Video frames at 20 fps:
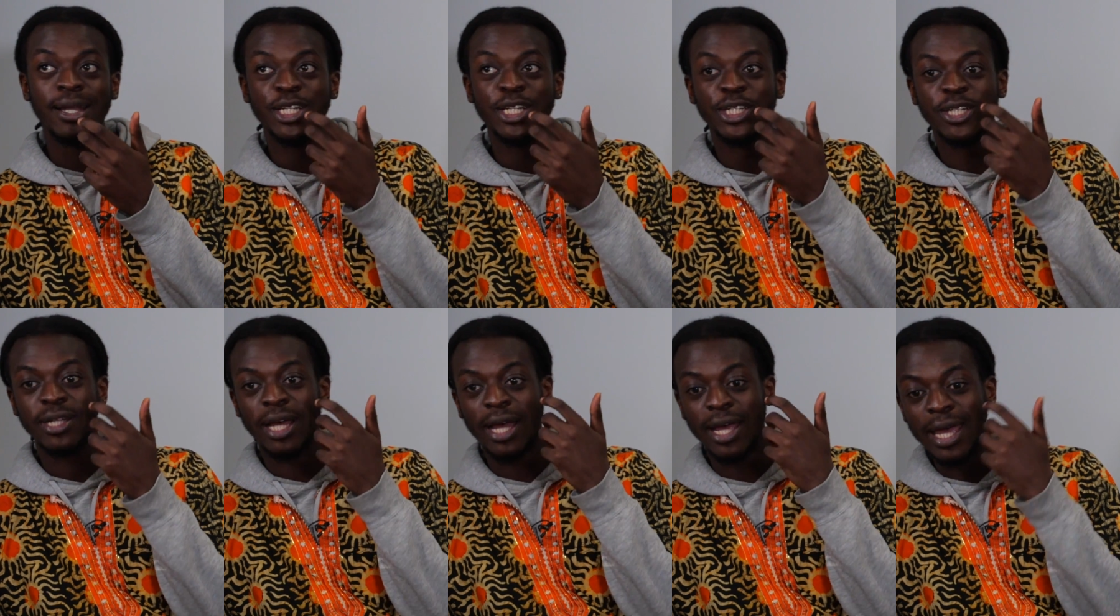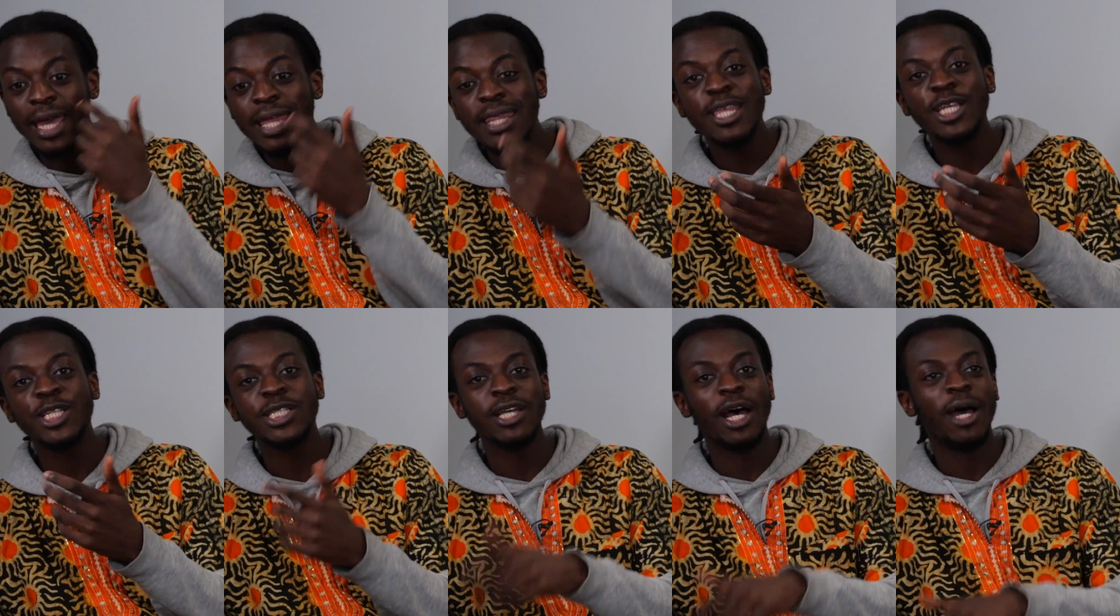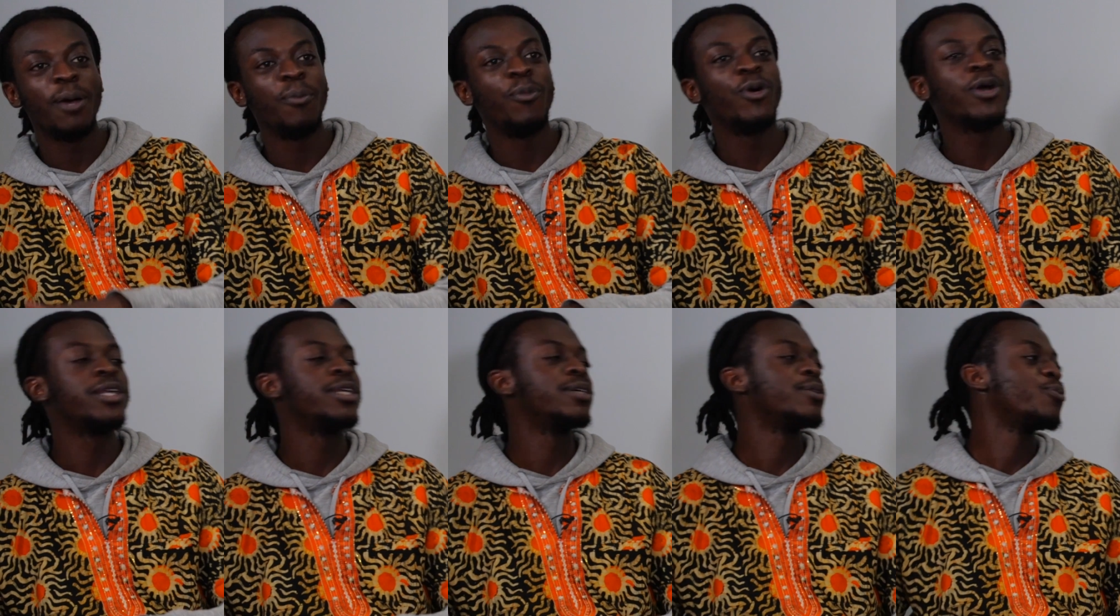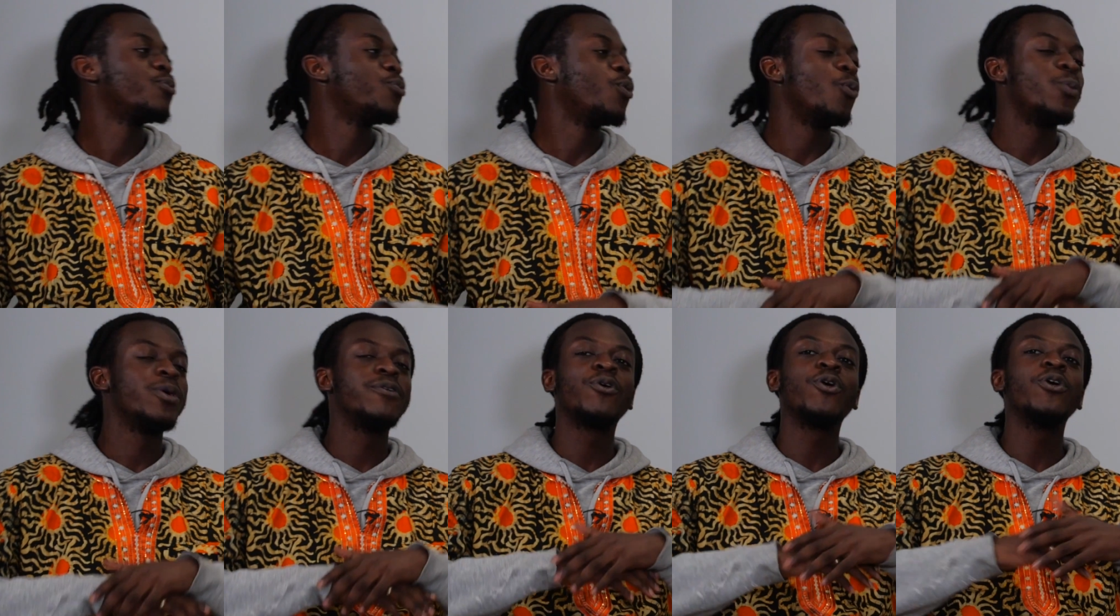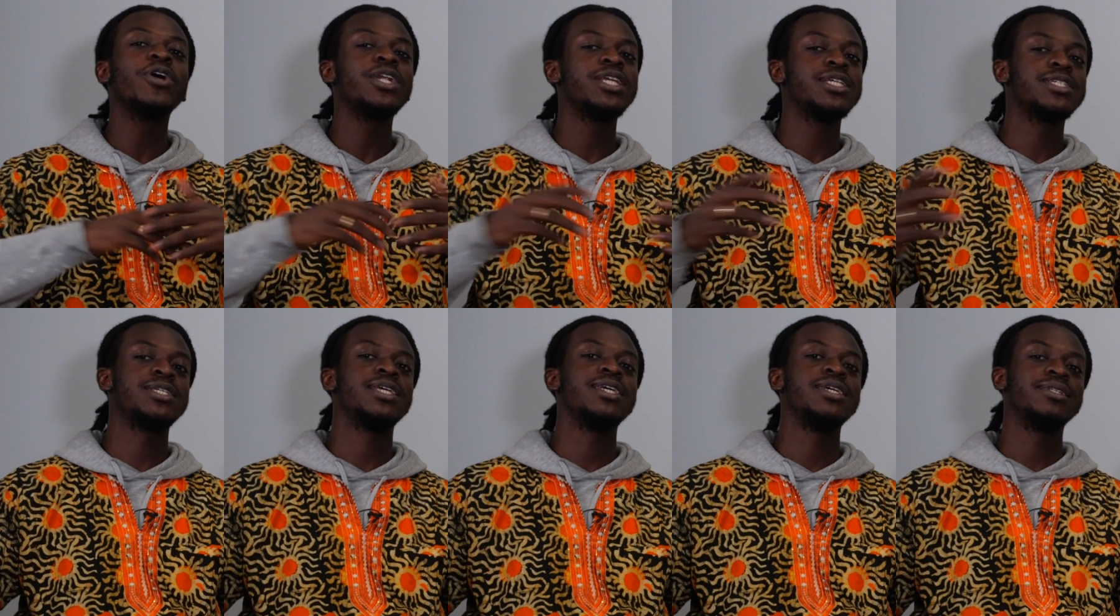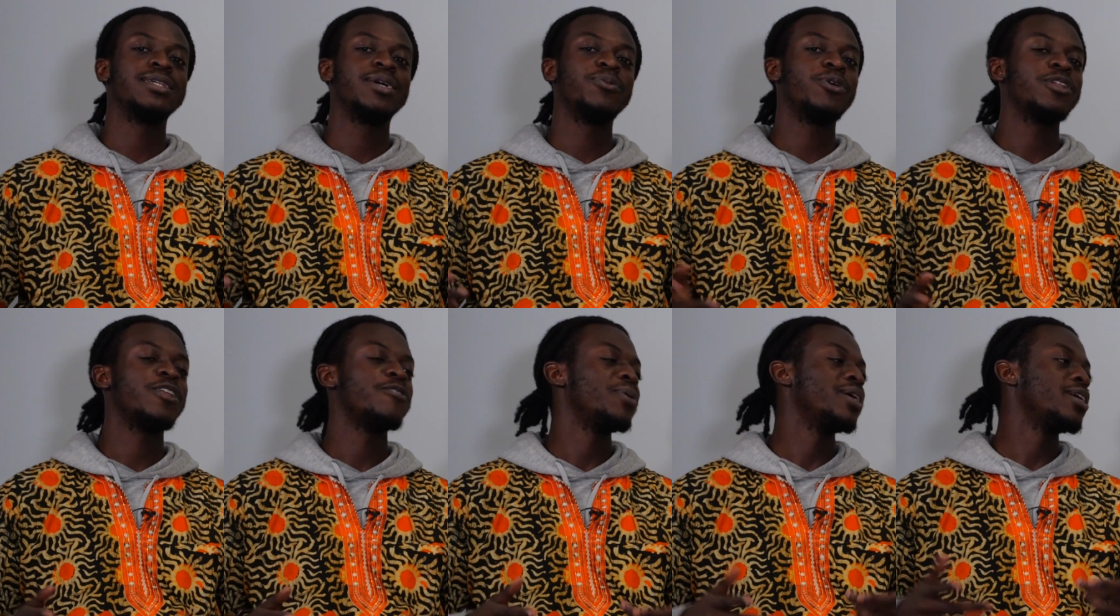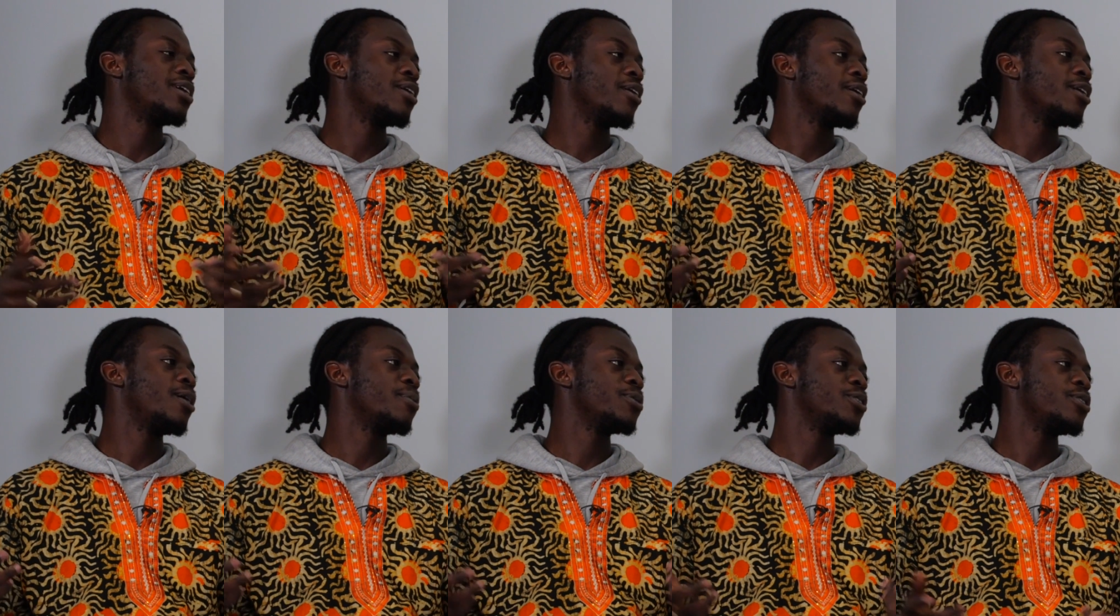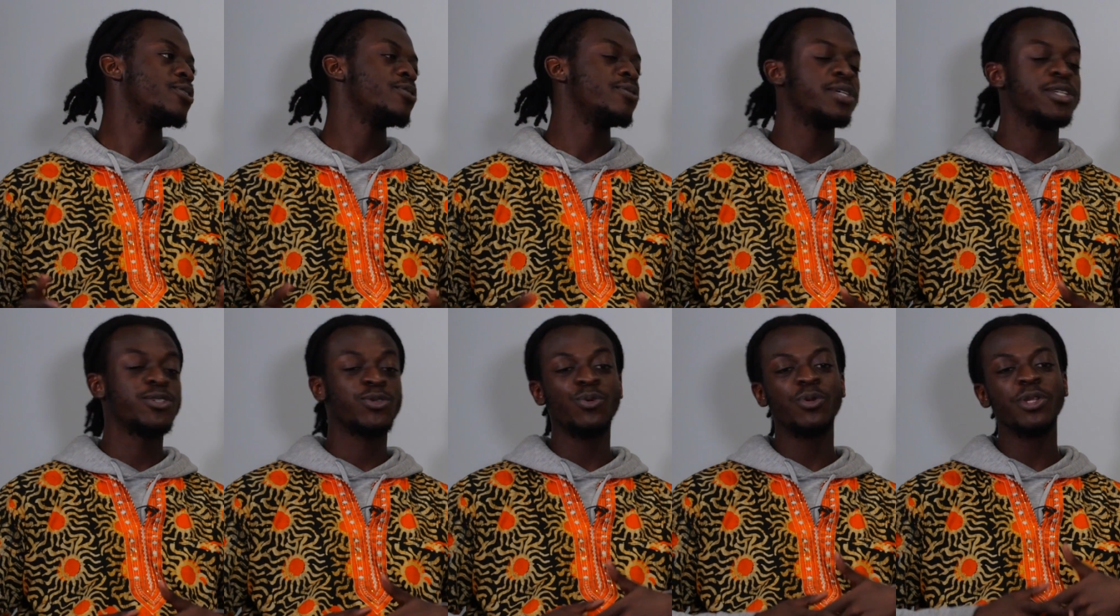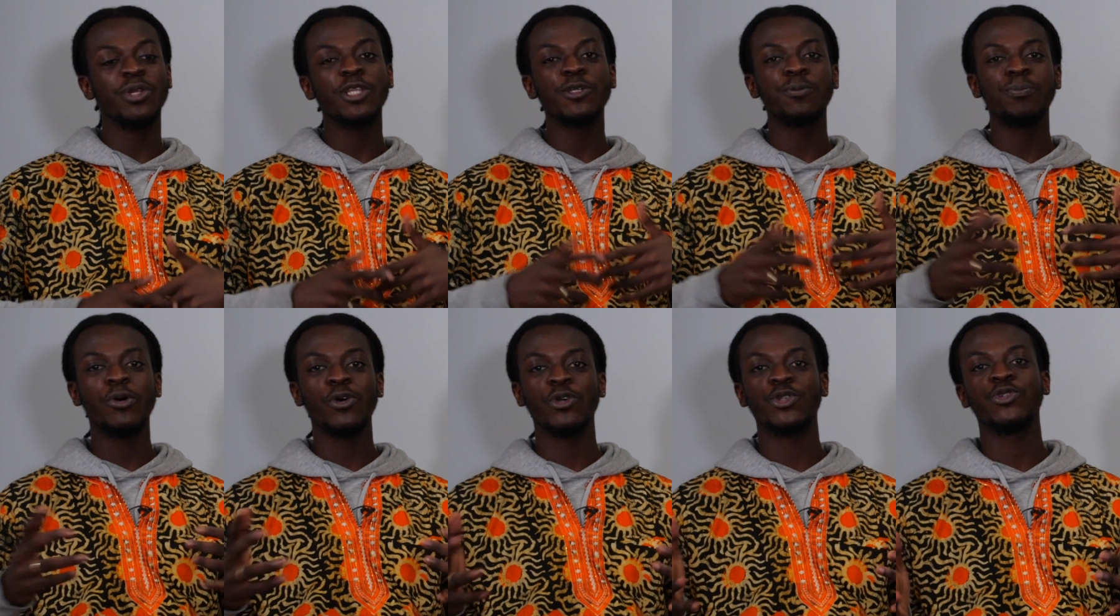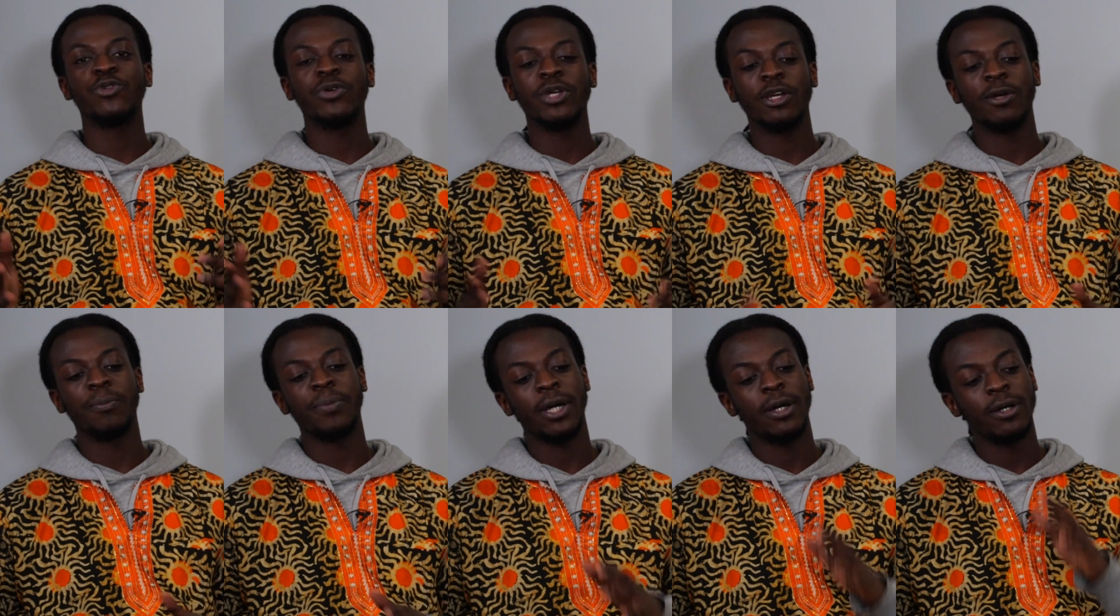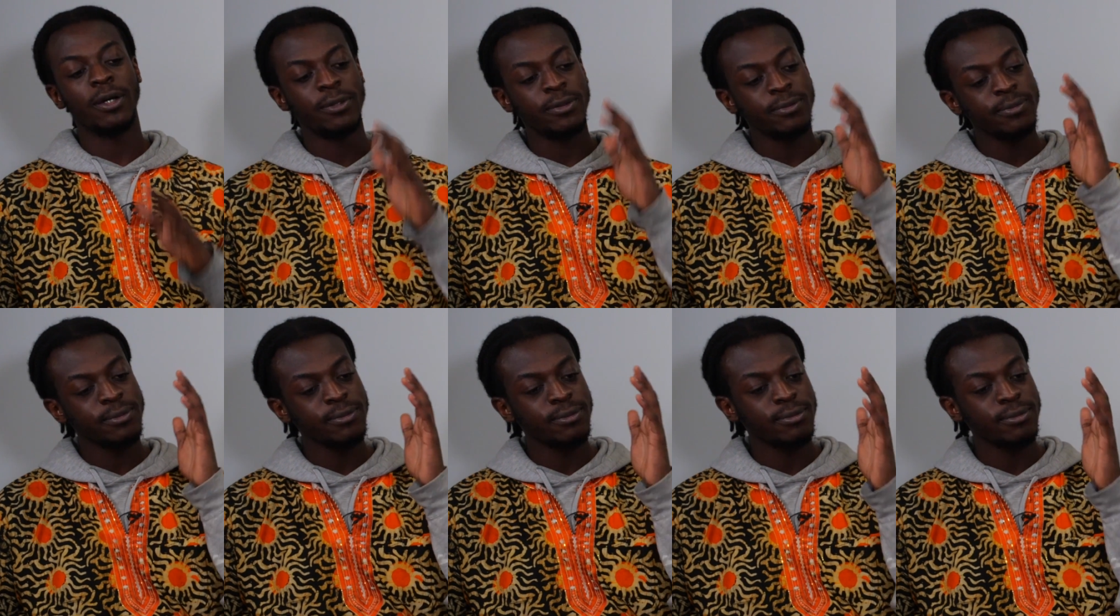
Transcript: And in this time, we're going to, what we've already seen and what they've been gearing up to do is all this posturing about,